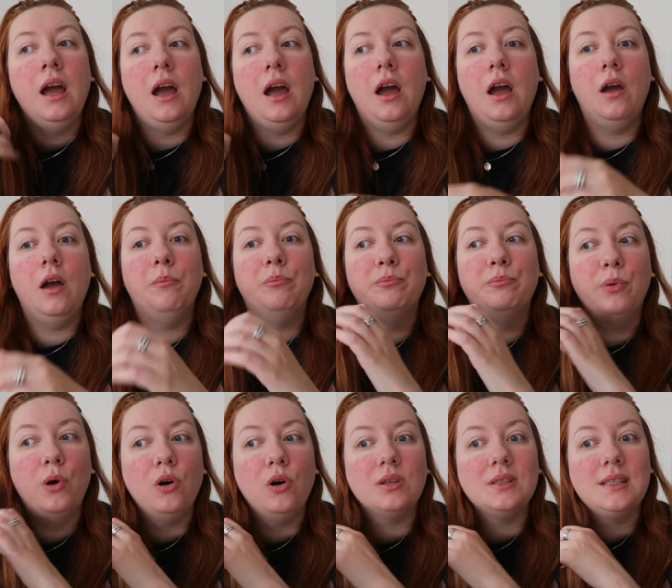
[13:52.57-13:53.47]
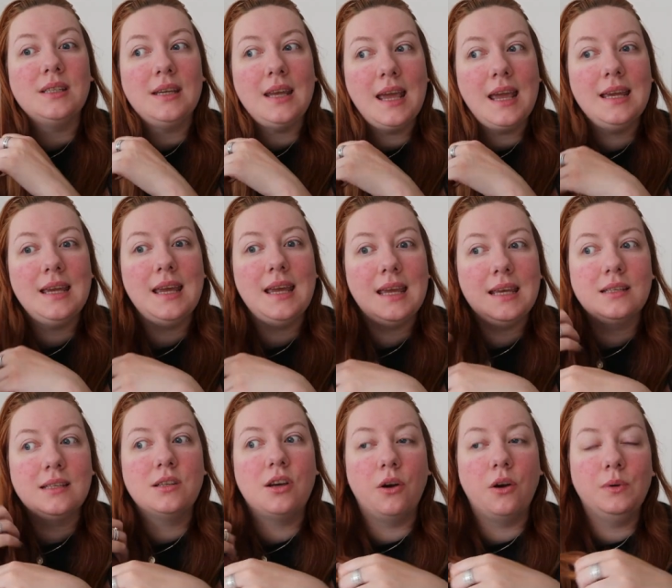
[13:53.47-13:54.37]
Um, but today
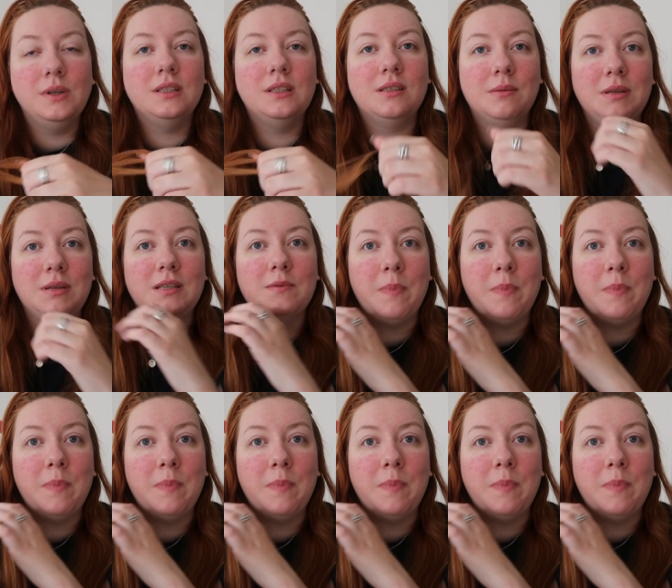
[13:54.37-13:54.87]
is going to be